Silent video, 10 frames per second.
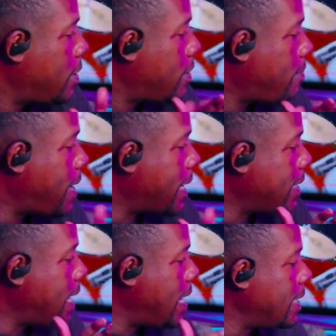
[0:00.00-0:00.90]
Mike
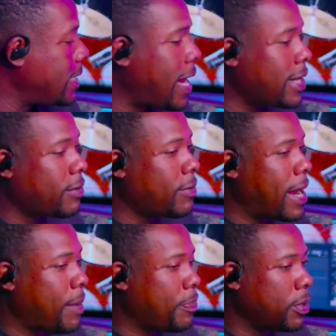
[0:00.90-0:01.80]
Anon is not the
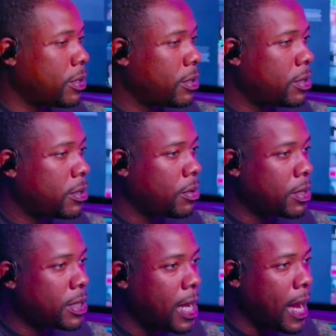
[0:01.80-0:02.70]
rapper. No,
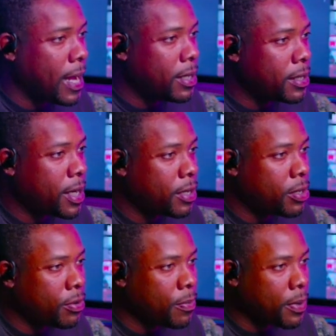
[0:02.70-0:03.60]
it's not. Then
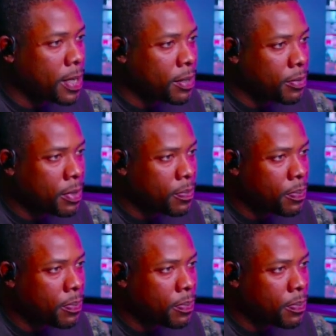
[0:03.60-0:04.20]
Tony Buster was.